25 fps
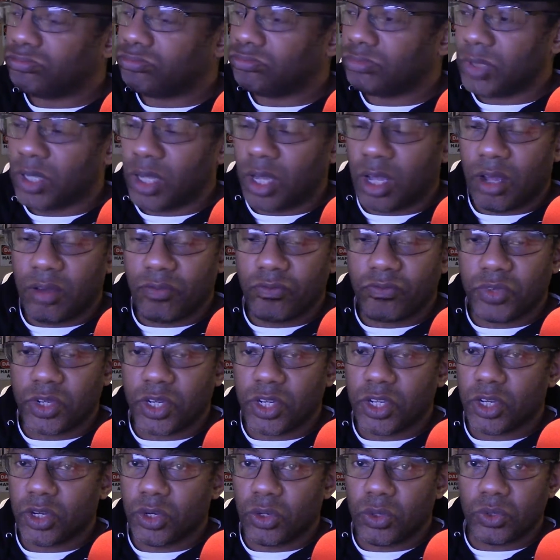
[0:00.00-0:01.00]

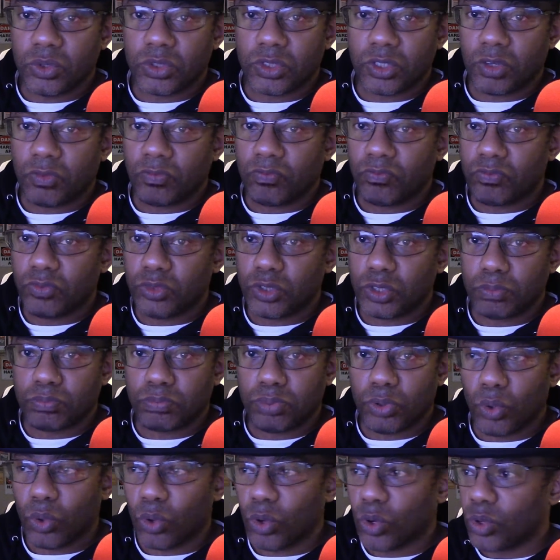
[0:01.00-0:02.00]
videos of
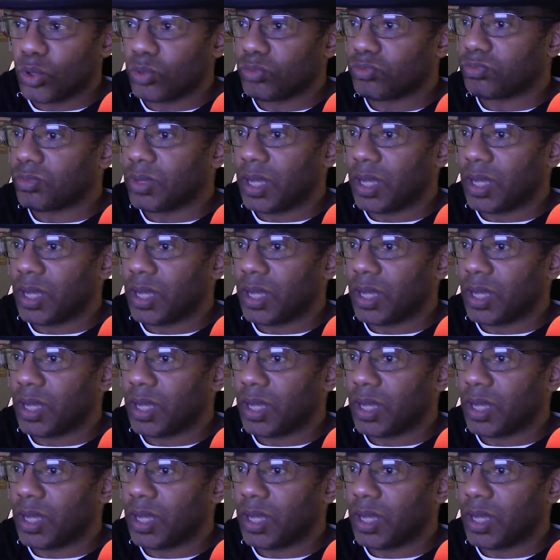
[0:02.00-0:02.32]
support,